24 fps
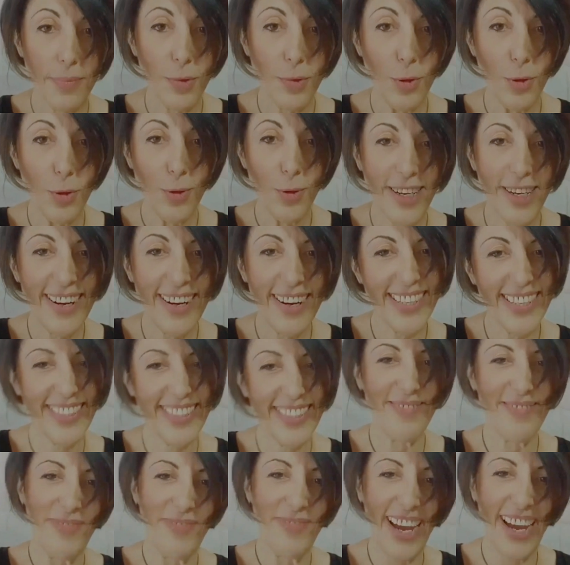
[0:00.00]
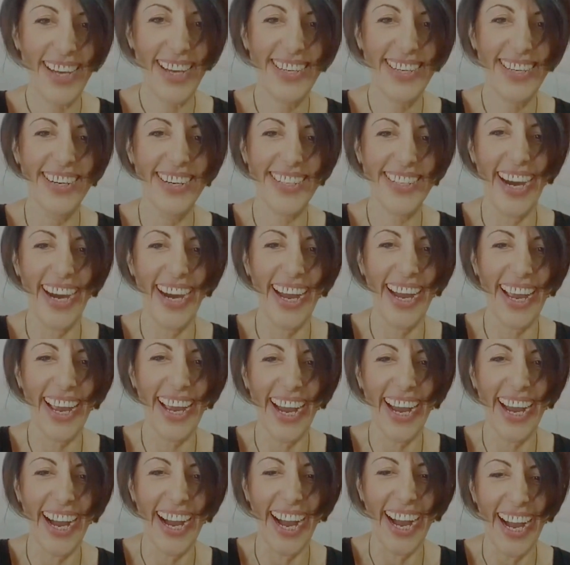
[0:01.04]
You're kind of back.
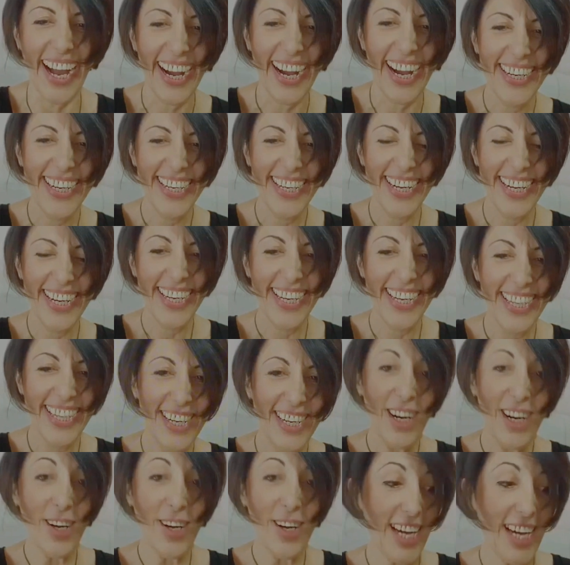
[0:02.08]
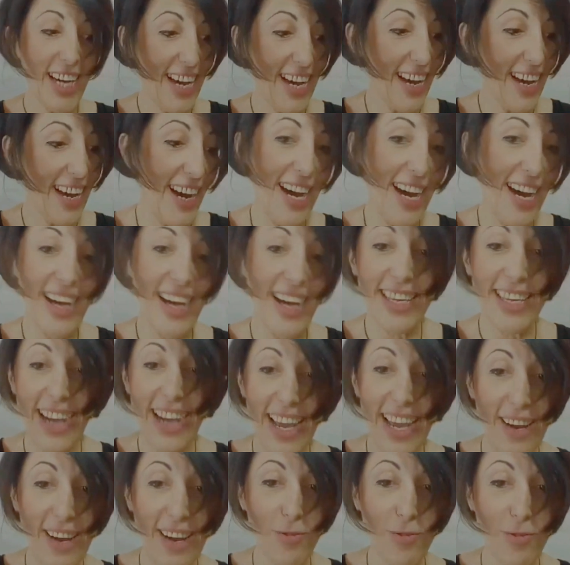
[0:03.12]
Okay. Okay, I
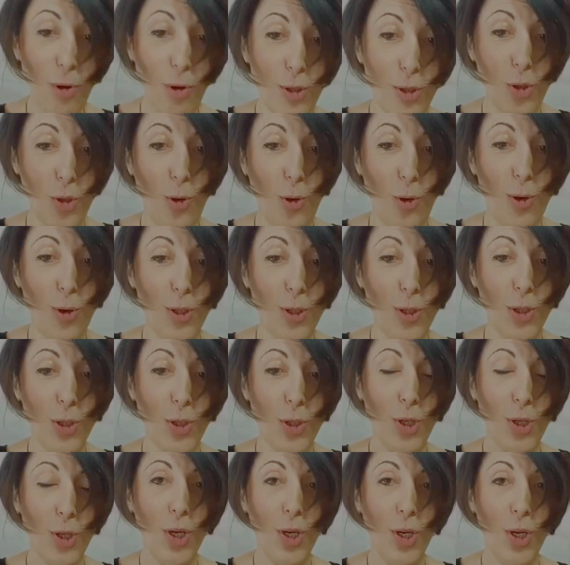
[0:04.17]
have no choice.